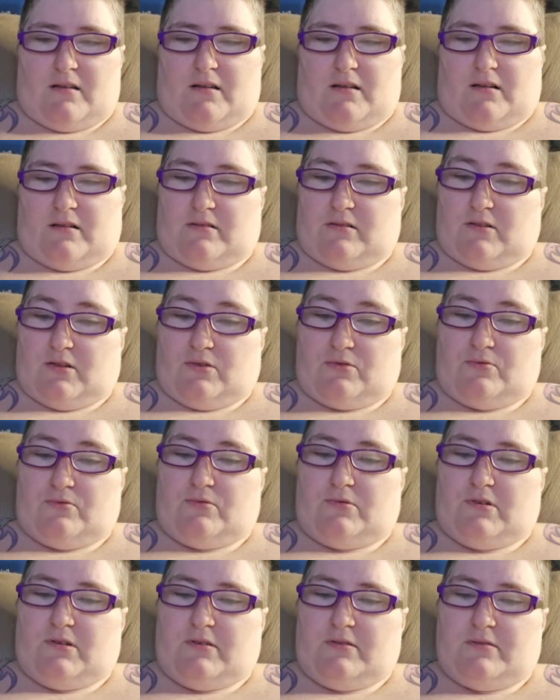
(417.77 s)

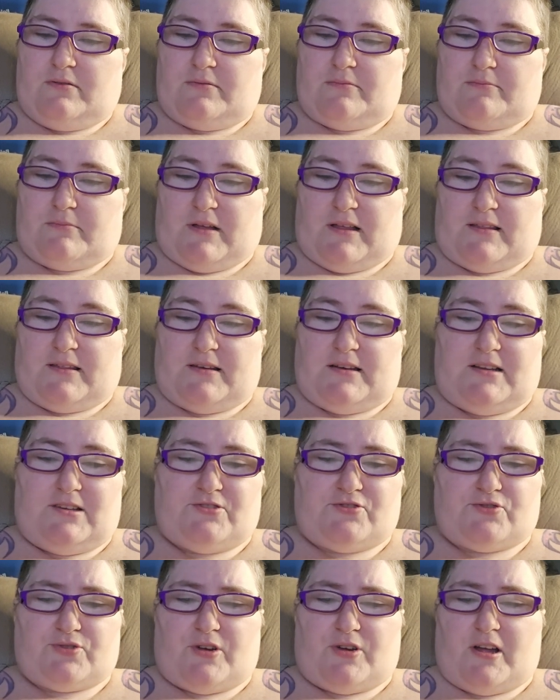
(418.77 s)
Alone, Melanie
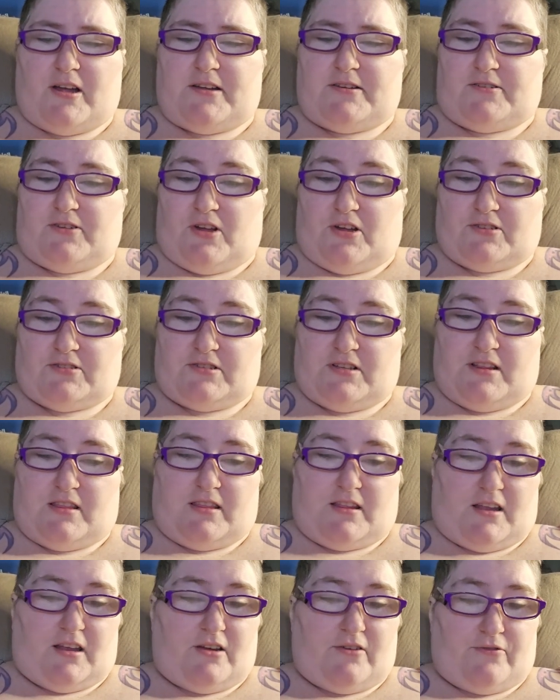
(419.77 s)
tried not to
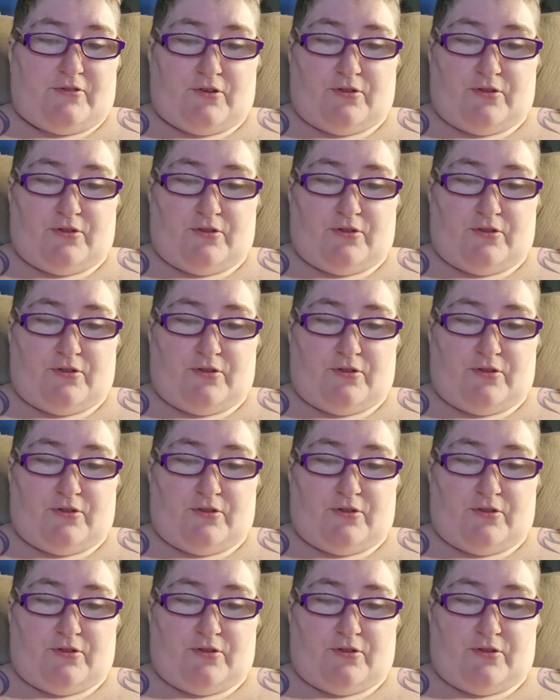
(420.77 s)
think of her